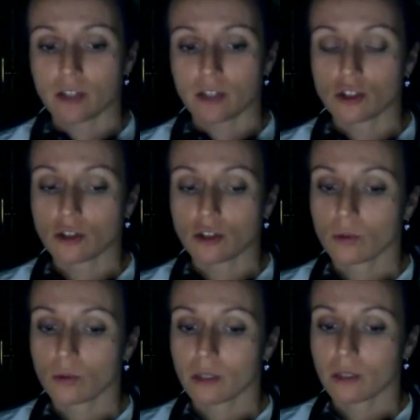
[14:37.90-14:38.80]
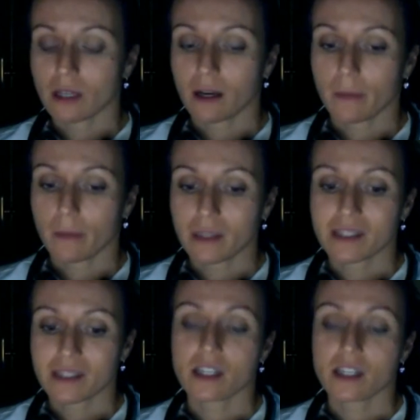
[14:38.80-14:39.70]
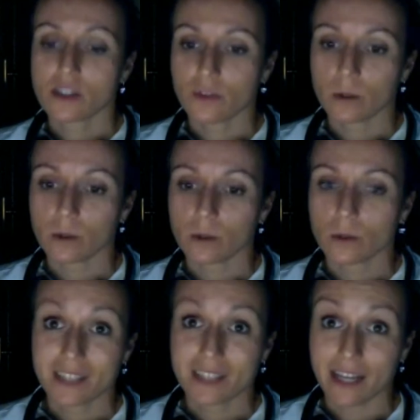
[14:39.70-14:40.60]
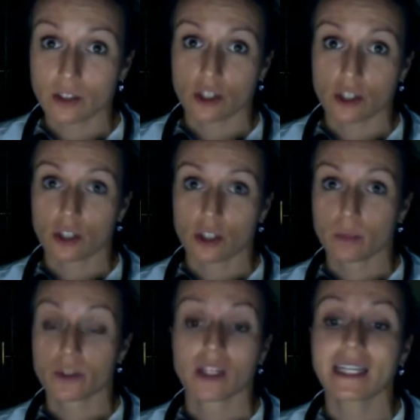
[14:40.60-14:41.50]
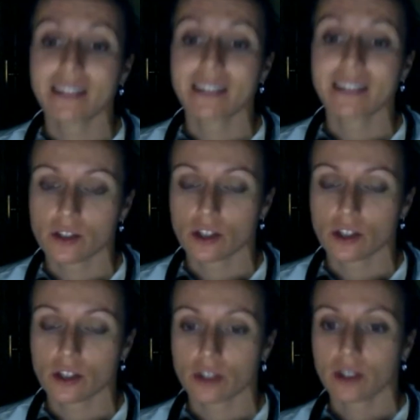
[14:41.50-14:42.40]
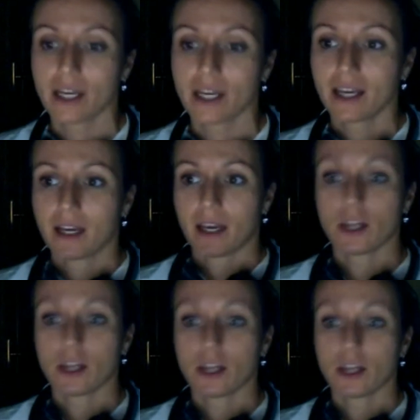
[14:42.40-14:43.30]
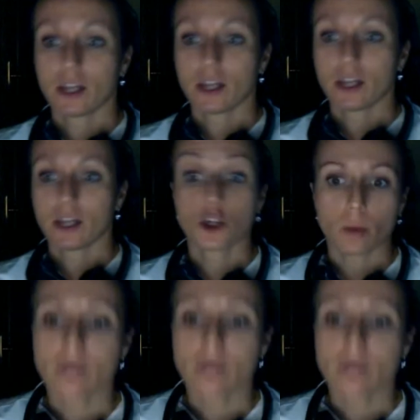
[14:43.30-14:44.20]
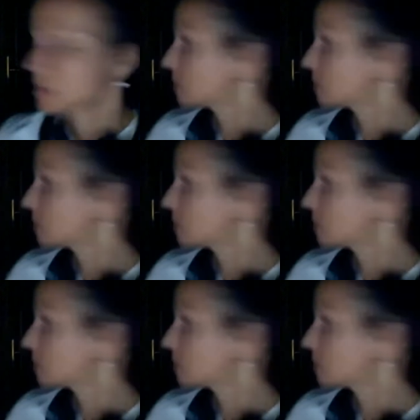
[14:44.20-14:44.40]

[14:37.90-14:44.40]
more aspects to a successful dancer, Brazilian dancer in Europe outside